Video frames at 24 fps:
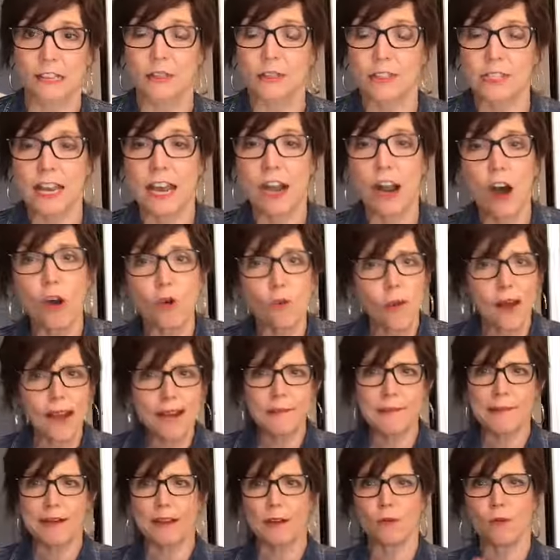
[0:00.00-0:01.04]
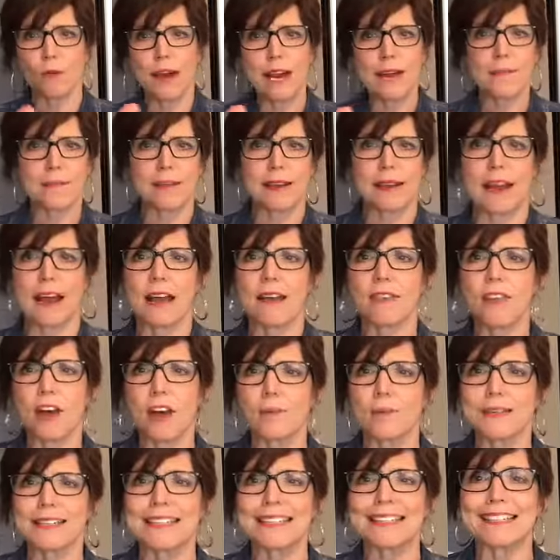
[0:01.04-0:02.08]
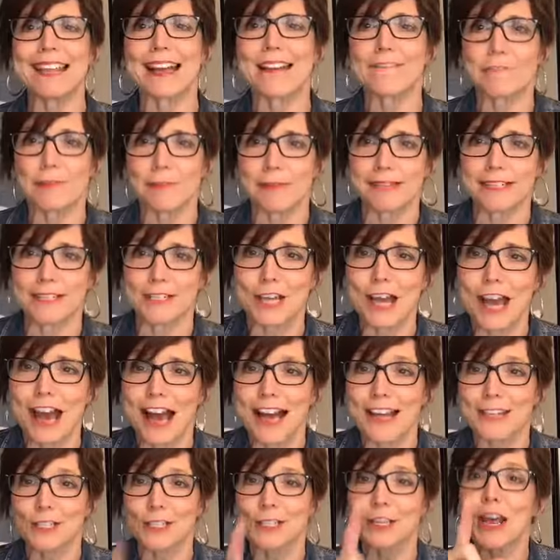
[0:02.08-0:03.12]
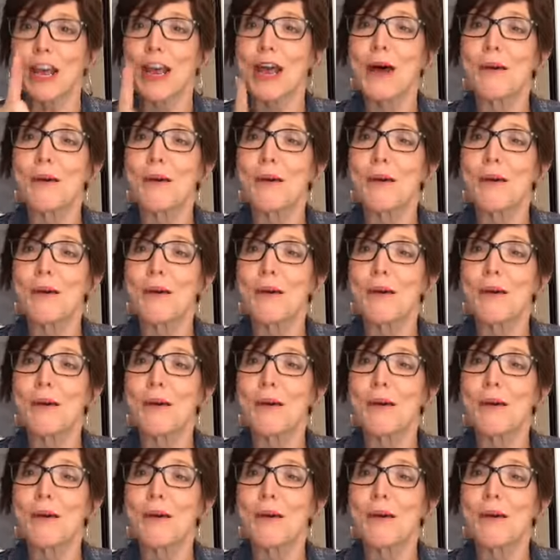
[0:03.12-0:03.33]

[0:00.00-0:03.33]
You said, oh, wait a minute, wait a minute. I thought we didn't have to be judged.